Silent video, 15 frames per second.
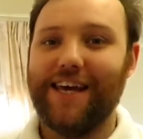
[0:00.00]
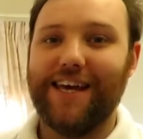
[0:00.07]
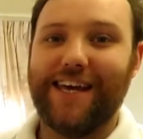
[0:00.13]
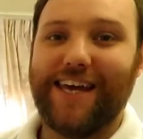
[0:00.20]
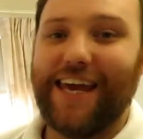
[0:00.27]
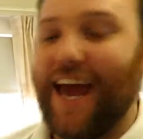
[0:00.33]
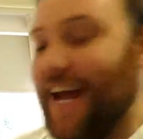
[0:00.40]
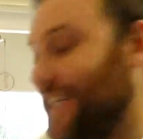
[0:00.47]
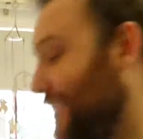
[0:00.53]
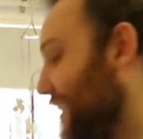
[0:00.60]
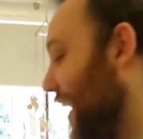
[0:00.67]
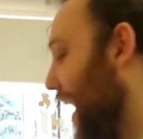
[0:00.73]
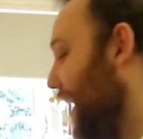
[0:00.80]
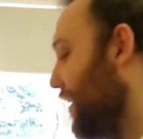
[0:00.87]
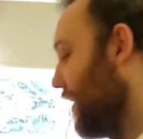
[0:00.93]
Yes
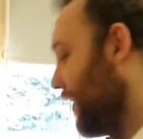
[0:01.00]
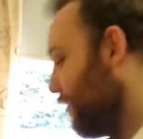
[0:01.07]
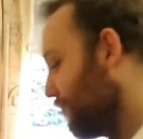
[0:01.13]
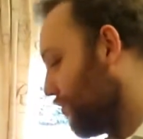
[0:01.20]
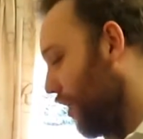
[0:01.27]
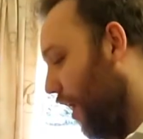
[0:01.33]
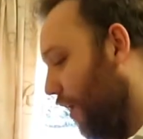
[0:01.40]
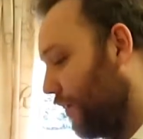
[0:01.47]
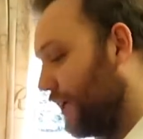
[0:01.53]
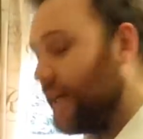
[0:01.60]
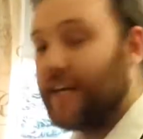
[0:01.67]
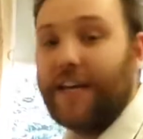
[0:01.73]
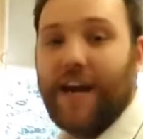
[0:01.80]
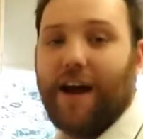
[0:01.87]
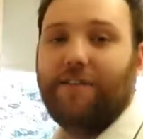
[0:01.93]
then,
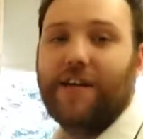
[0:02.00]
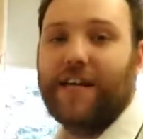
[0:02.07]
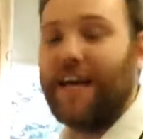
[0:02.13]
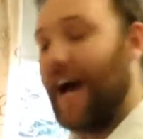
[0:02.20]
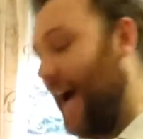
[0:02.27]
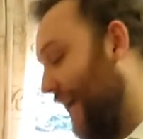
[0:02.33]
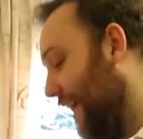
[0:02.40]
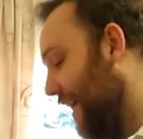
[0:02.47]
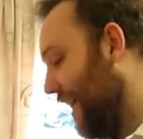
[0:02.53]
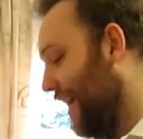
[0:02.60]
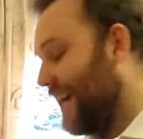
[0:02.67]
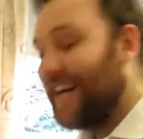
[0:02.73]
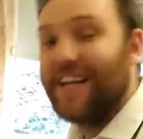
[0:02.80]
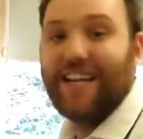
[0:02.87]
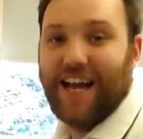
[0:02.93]
right, carrot cake,
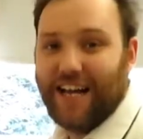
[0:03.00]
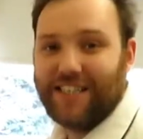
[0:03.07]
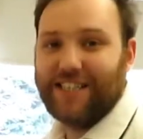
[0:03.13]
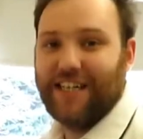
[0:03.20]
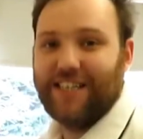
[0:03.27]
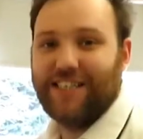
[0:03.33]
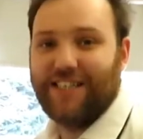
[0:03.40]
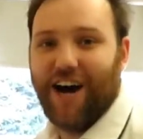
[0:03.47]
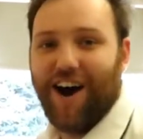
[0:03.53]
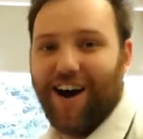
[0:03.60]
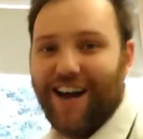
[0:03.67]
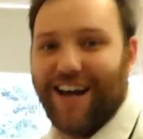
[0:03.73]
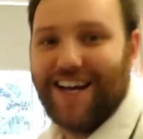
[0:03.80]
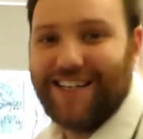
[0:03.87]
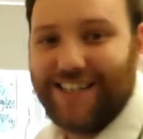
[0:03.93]
let's get
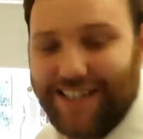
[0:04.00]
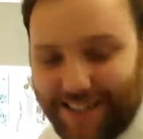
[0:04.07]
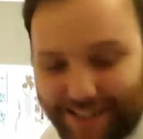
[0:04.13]
started.